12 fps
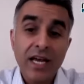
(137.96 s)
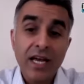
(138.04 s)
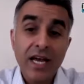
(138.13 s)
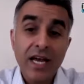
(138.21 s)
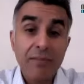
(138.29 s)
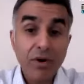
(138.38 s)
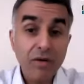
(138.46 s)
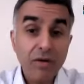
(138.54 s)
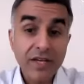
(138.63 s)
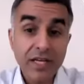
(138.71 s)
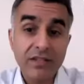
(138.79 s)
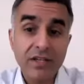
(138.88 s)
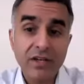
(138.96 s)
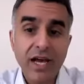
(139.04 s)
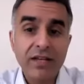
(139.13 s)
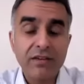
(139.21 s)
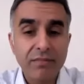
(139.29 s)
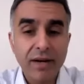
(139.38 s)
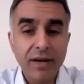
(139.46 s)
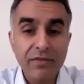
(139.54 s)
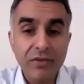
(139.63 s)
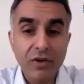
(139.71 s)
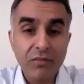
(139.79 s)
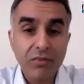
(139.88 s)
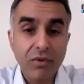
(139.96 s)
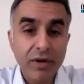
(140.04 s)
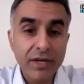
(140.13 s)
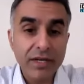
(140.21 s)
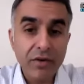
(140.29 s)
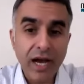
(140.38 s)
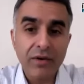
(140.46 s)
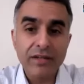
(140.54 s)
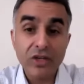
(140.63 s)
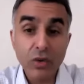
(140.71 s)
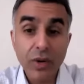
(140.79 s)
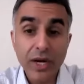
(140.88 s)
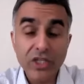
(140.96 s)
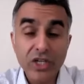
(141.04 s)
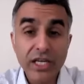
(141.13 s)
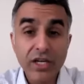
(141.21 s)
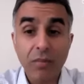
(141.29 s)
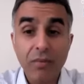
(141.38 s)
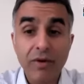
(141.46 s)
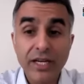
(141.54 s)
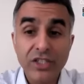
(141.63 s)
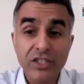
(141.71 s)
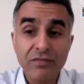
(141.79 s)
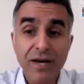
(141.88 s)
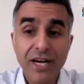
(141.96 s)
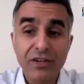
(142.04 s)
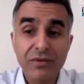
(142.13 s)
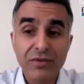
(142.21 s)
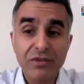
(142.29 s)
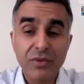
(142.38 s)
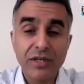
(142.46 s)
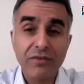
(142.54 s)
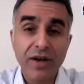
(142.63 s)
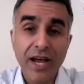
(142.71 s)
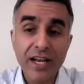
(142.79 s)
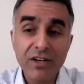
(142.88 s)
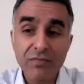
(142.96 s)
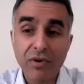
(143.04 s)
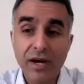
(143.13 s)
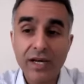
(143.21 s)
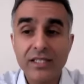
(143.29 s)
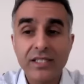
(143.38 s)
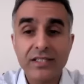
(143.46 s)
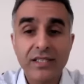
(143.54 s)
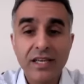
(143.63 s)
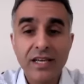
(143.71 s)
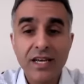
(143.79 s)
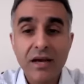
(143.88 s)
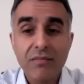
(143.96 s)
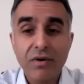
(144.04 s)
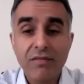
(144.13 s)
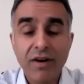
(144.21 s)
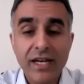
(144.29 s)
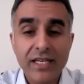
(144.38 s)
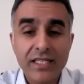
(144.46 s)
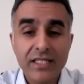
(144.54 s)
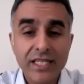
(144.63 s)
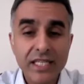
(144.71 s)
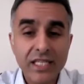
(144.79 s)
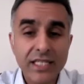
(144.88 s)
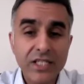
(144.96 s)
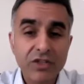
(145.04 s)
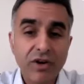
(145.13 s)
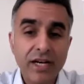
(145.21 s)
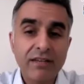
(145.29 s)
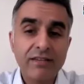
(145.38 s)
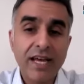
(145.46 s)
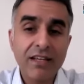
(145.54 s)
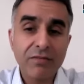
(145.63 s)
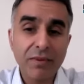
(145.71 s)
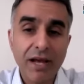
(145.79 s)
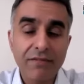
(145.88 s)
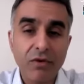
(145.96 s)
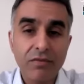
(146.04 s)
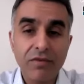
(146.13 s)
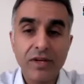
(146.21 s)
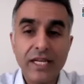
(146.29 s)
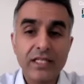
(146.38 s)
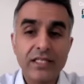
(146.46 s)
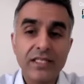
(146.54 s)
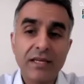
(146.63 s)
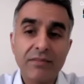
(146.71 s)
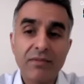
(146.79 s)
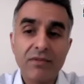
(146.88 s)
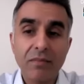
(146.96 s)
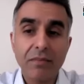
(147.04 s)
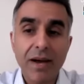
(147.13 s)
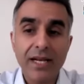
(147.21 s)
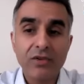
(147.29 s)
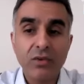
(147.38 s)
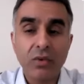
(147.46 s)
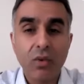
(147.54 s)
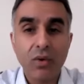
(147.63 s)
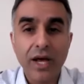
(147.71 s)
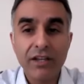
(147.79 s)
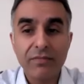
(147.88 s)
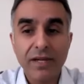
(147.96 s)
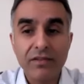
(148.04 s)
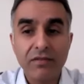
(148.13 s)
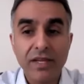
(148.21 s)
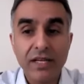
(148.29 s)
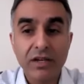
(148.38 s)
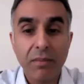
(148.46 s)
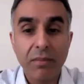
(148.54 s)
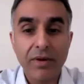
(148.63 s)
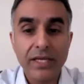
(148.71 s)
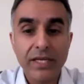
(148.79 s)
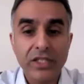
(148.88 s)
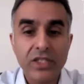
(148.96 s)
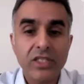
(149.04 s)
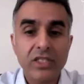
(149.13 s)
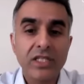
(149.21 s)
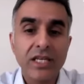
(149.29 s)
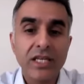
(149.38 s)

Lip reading: And Pvt Ltd, as many of you probably know now, is a new age legal operations management suite for enterprises, providing a single integrated SaaS platform for legal teams to manage all aspects of legal operations,